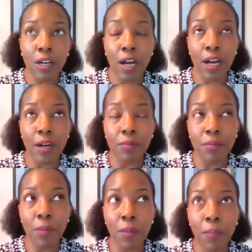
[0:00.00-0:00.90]

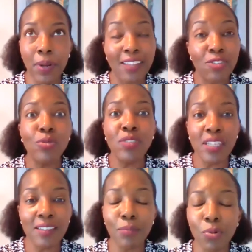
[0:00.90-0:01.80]
Um, but I do
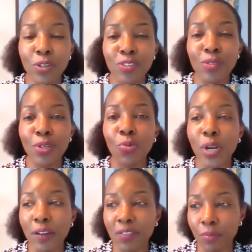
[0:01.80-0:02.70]
think it's important to be
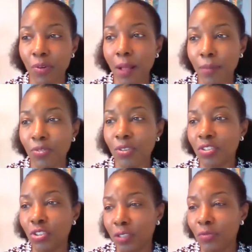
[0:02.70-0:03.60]
aware of the problem so
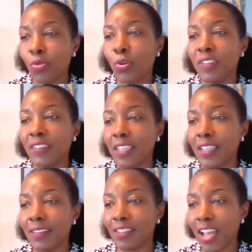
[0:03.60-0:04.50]
that you can
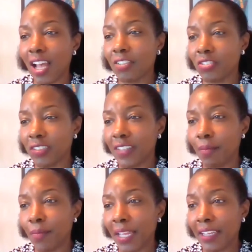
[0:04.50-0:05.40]
foresee the challenges
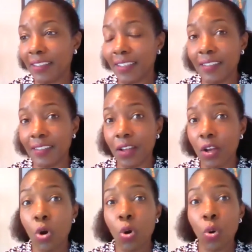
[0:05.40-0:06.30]
that may exist,
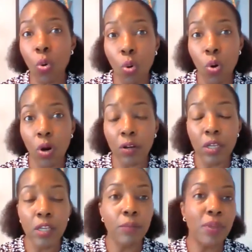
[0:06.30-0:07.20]
or
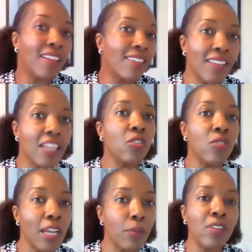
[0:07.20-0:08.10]
because then you're
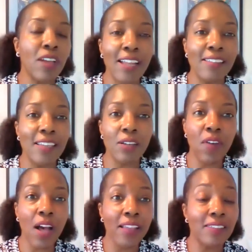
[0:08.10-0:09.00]
able to
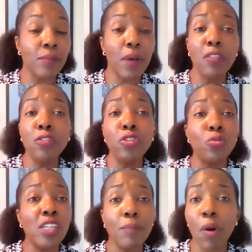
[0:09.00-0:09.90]
identify some other
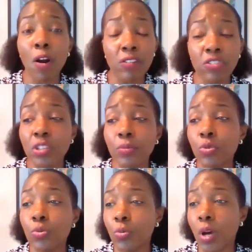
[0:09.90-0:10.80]
unique partnerships
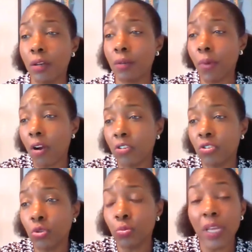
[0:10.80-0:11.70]
who um,
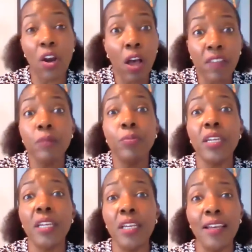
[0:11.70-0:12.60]
partners who may also
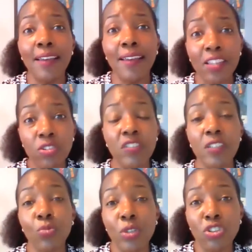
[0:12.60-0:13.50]
be
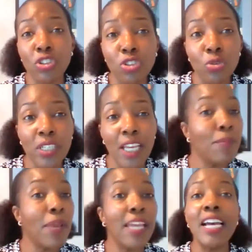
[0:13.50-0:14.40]
interested in what you're doing
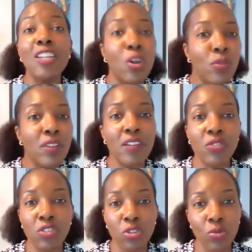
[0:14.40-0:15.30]
and may not know that
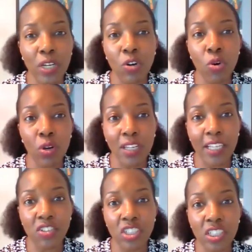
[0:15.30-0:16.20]
there's a direct
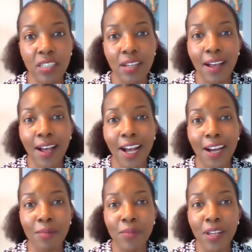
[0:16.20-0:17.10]
correlation.
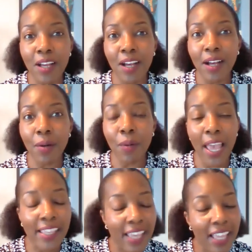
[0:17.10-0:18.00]
Um,
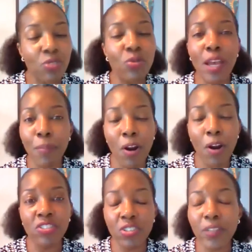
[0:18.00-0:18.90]
and yet through that
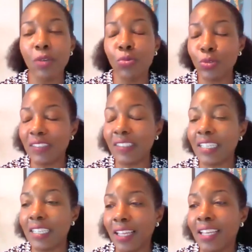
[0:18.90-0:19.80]
partnership, they will
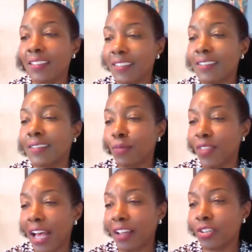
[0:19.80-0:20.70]
see they could see some
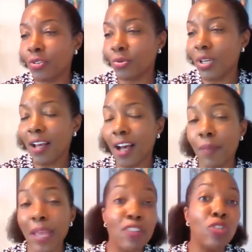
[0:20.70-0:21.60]
value,
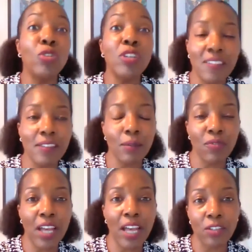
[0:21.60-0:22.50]
um, and you can see
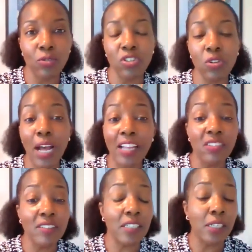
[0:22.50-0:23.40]
some value. So I
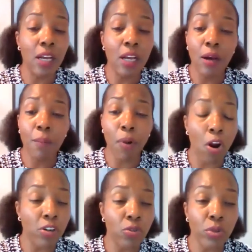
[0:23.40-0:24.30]
just think
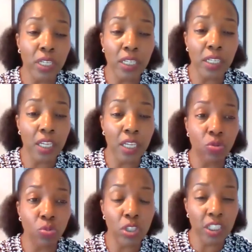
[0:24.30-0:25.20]
partnering
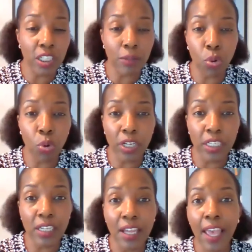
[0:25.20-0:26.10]
is really
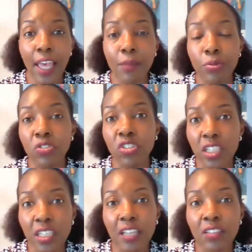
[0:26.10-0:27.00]
important and
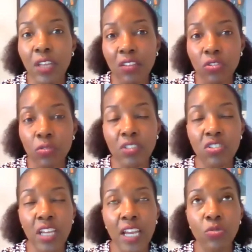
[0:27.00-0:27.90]
particularly as as you
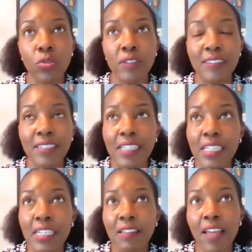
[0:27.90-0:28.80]
mentioned as we're
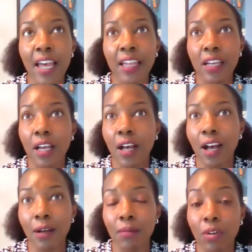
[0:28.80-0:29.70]
seeing that
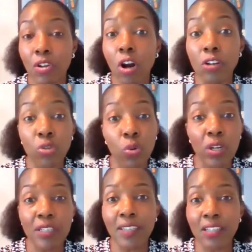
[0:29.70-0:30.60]
um, large
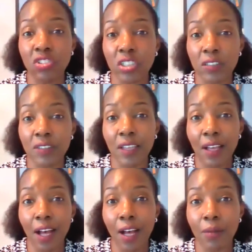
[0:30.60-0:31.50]
organizations
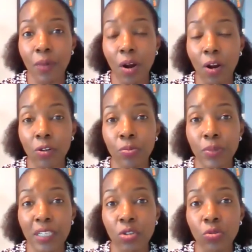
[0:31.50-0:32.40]
um, are
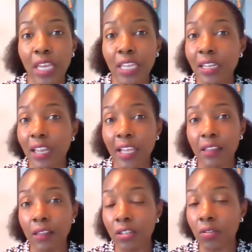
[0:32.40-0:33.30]
being created
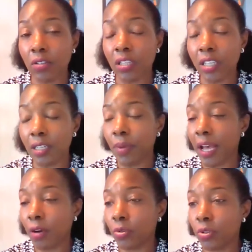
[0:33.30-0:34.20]
like you know the clean
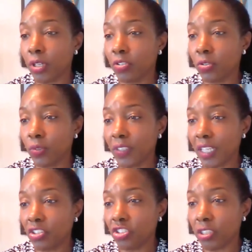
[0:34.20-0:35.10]
power
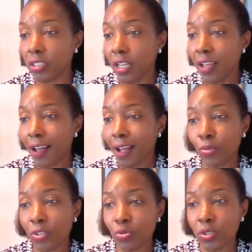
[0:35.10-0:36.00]
association
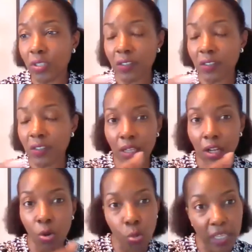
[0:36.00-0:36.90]
um, which was
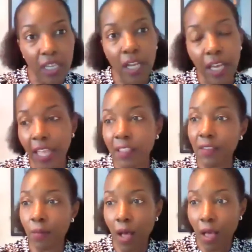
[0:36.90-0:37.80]
awea and
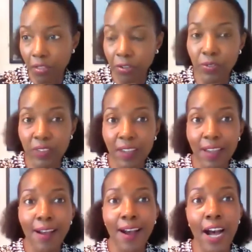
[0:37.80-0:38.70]
some others
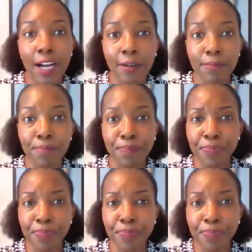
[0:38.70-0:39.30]
um,